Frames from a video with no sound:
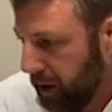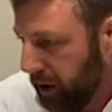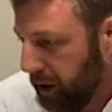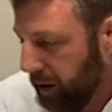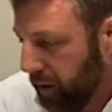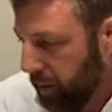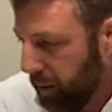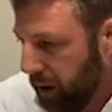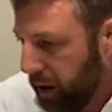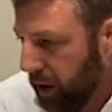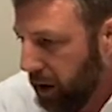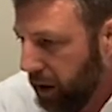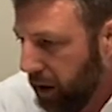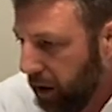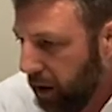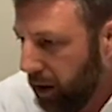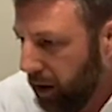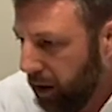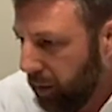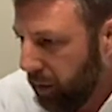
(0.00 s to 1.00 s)
We
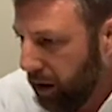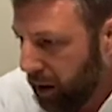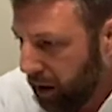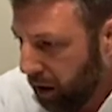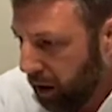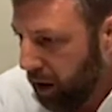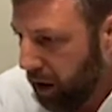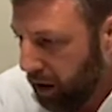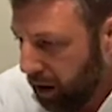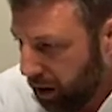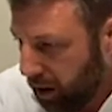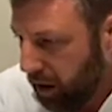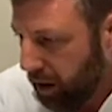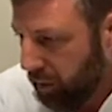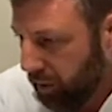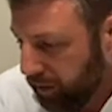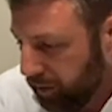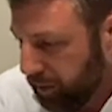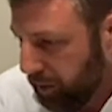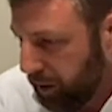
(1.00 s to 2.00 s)
all are
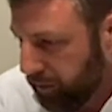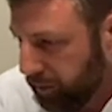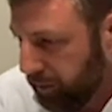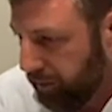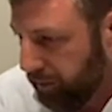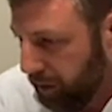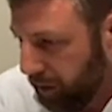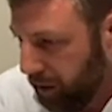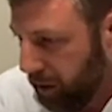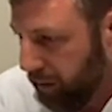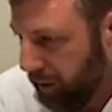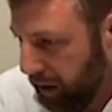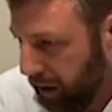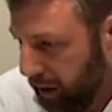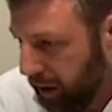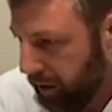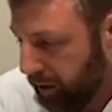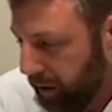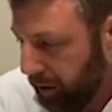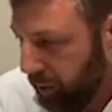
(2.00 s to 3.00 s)
responsible for our own
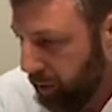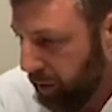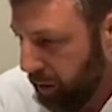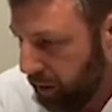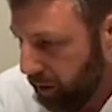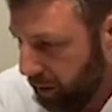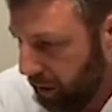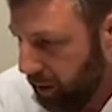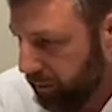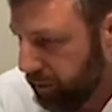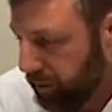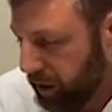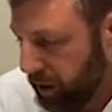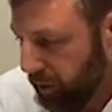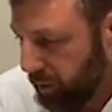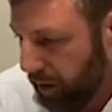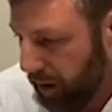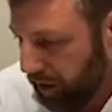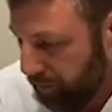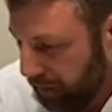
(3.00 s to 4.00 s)
health. And we're adults here,
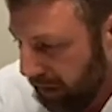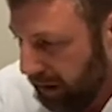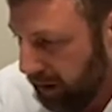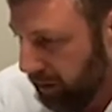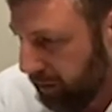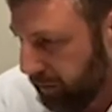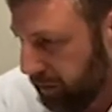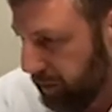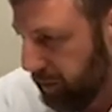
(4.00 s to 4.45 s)
and we can make those